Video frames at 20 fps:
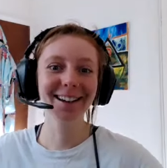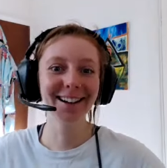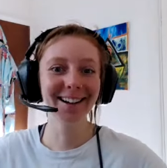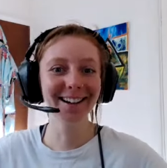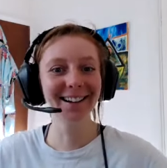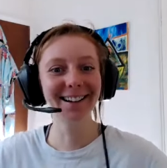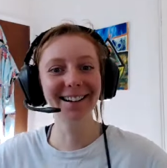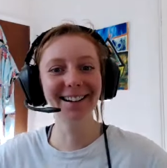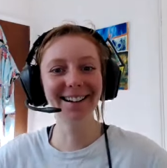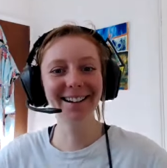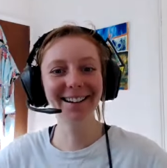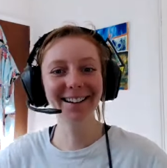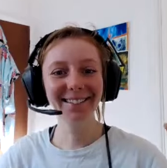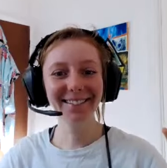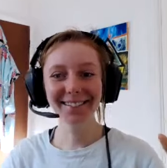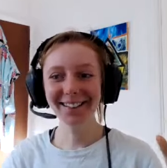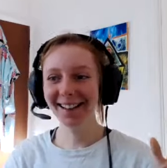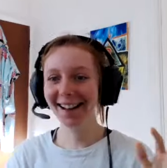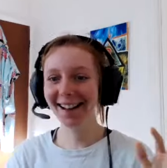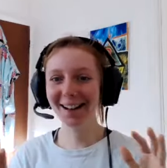I
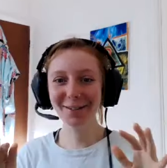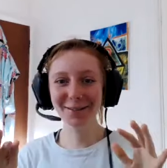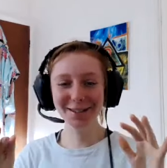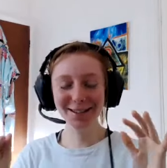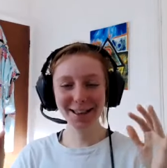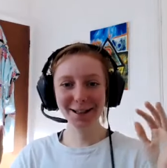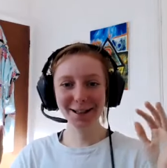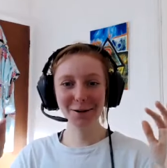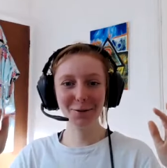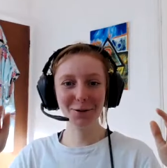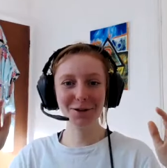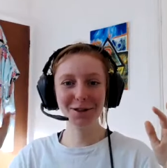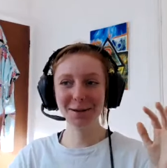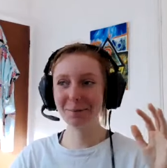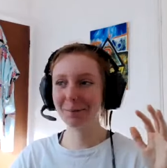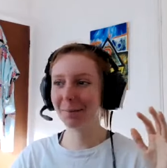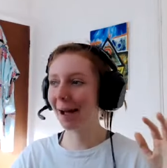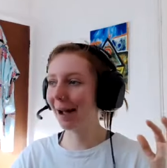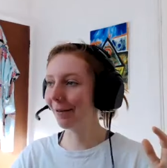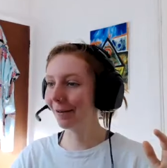was like
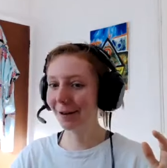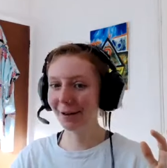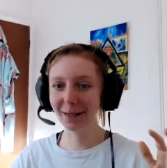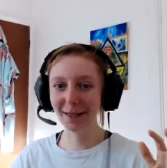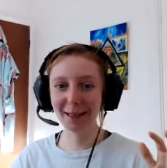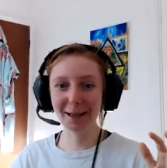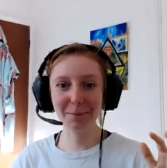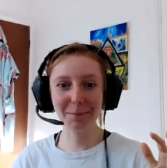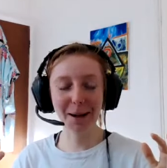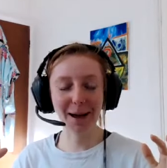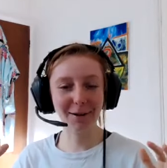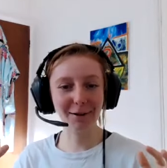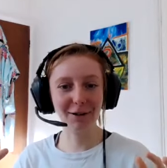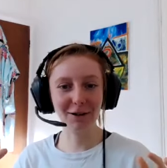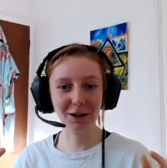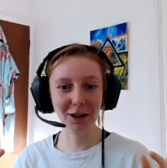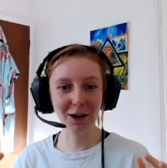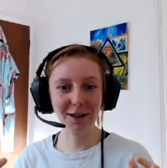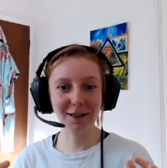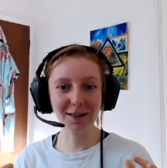watching para like
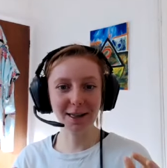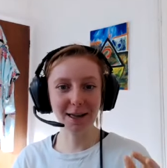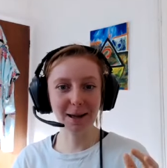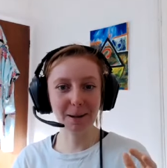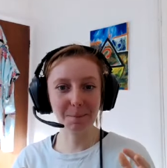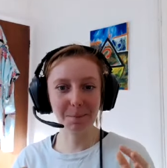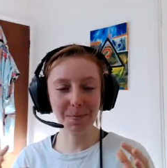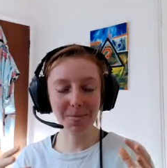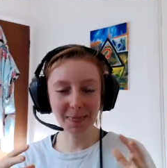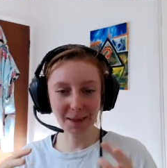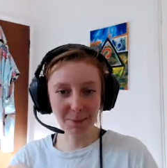paragliding